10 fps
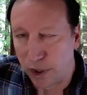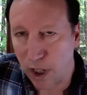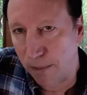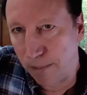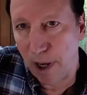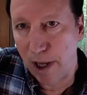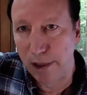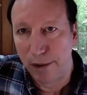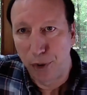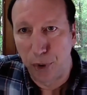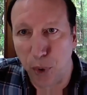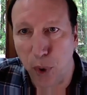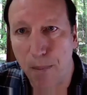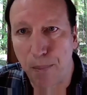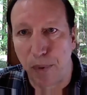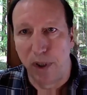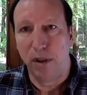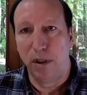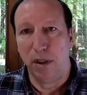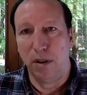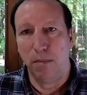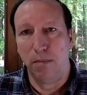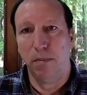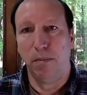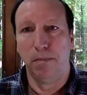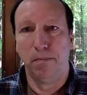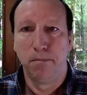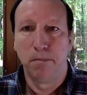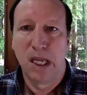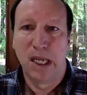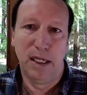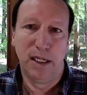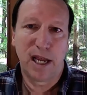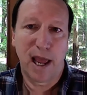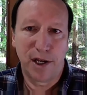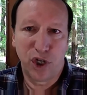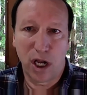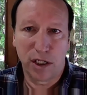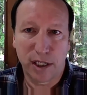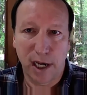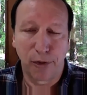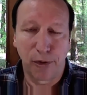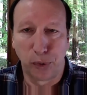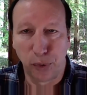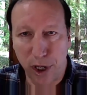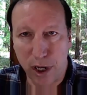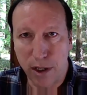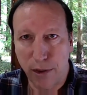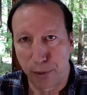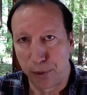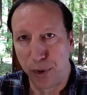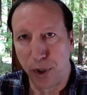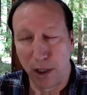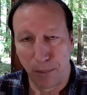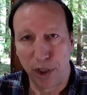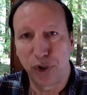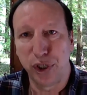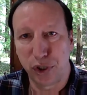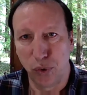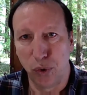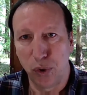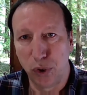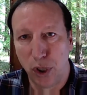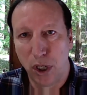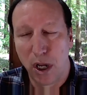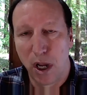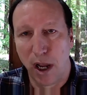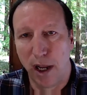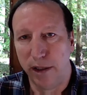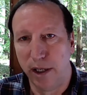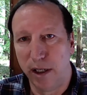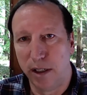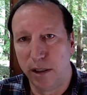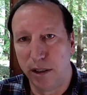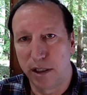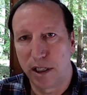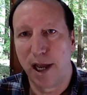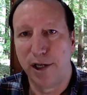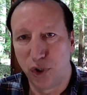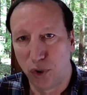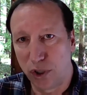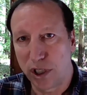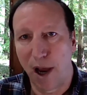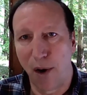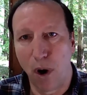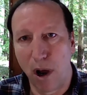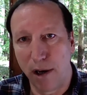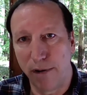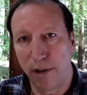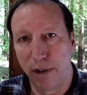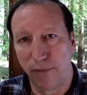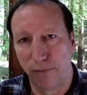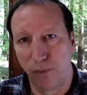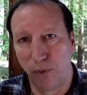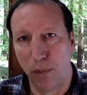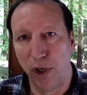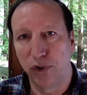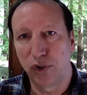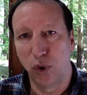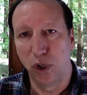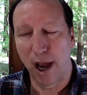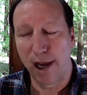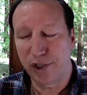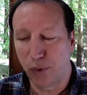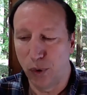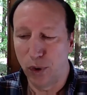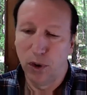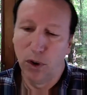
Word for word: I grew up in Taejon, South Korea through elementary school, and then Taichung, Taiwan for middle school and high school.